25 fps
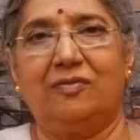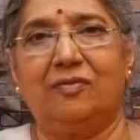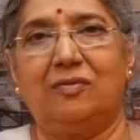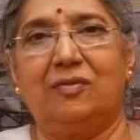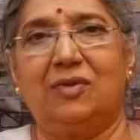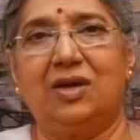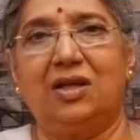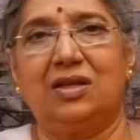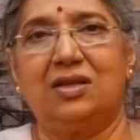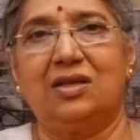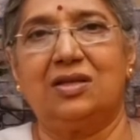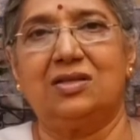
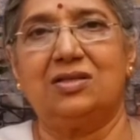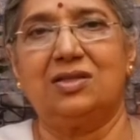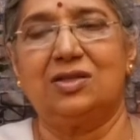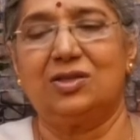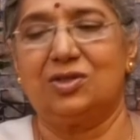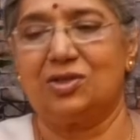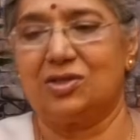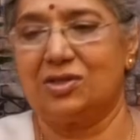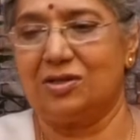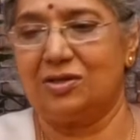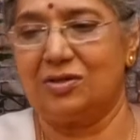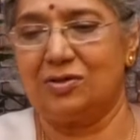brothers,
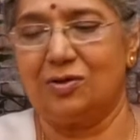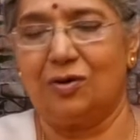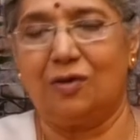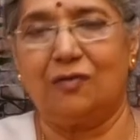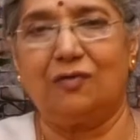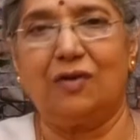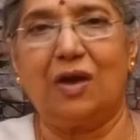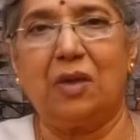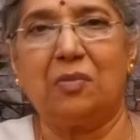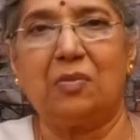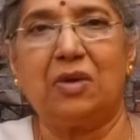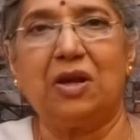sisters, your
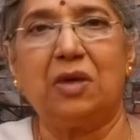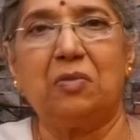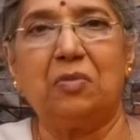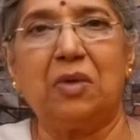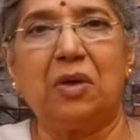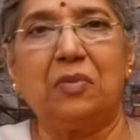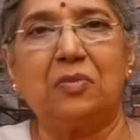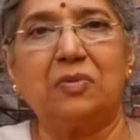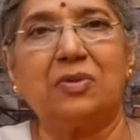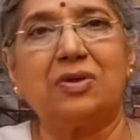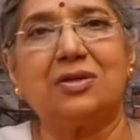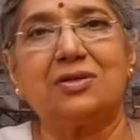family
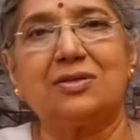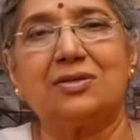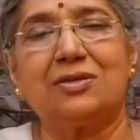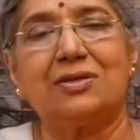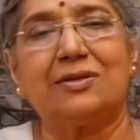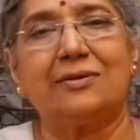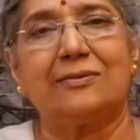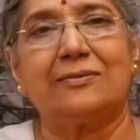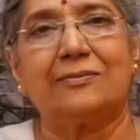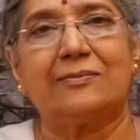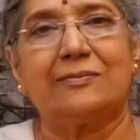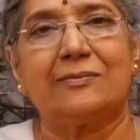members.
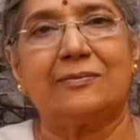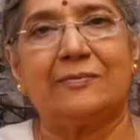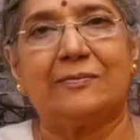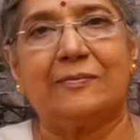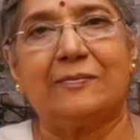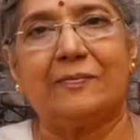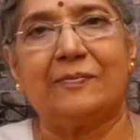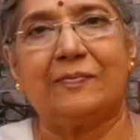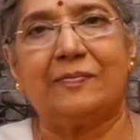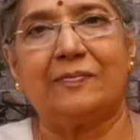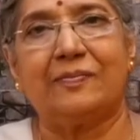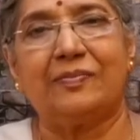
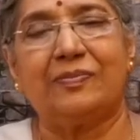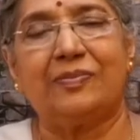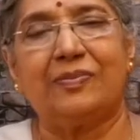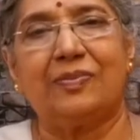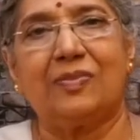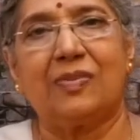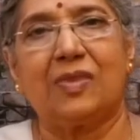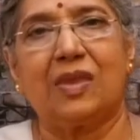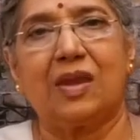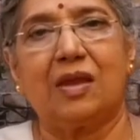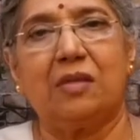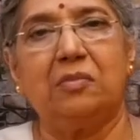
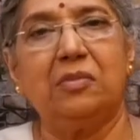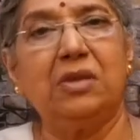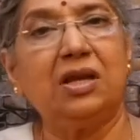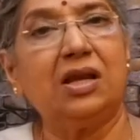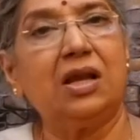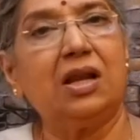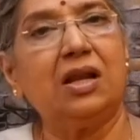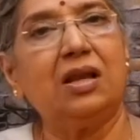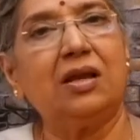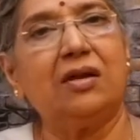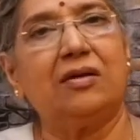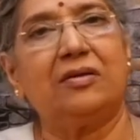Be
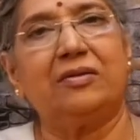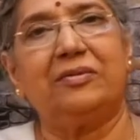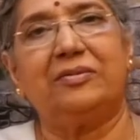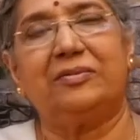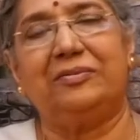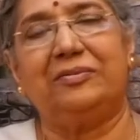clear